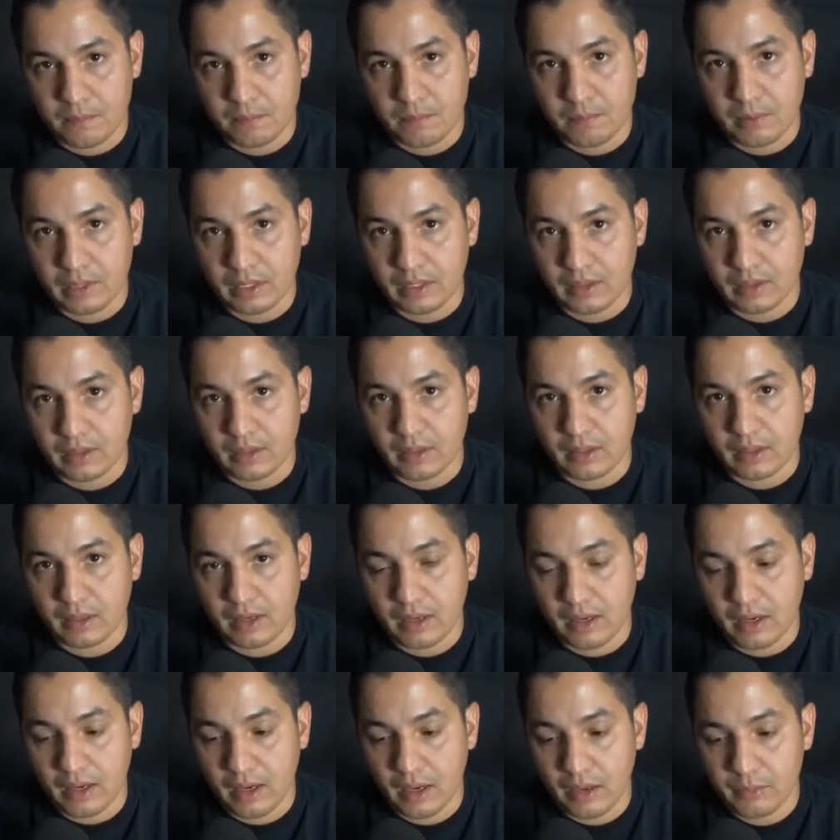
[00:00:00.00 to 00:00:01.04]
But
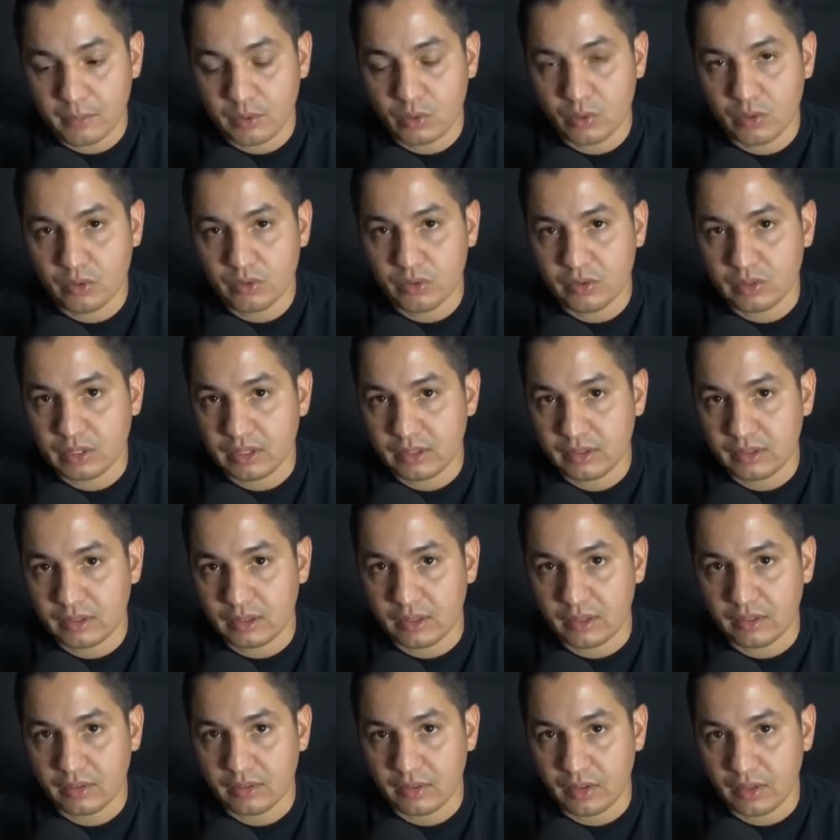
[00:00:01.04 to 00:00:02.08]
I'm going to
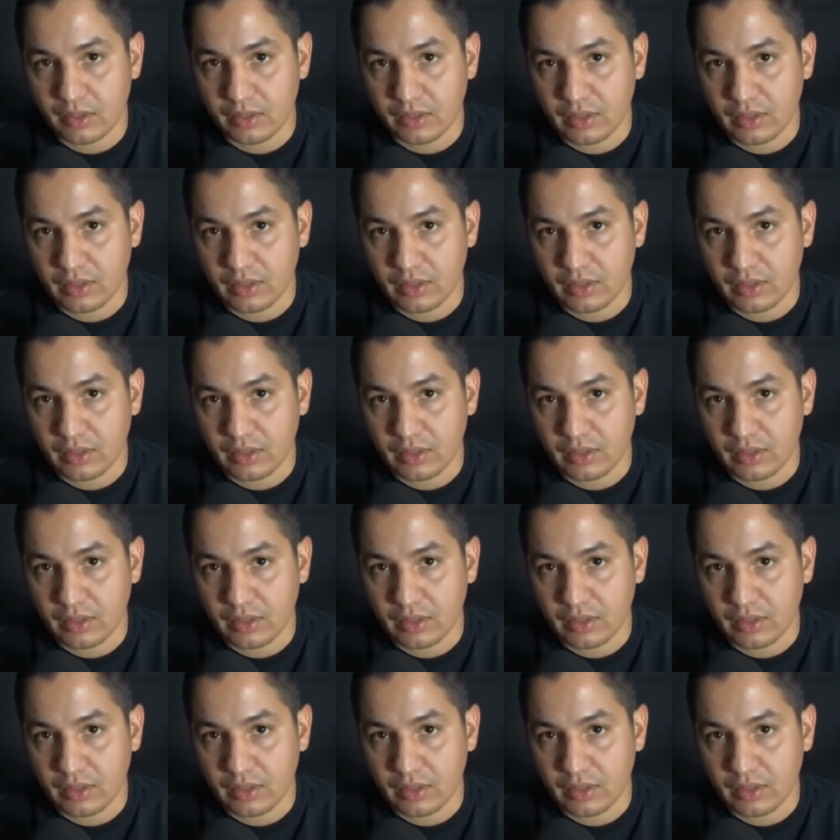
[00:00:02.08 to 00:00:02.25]
discuss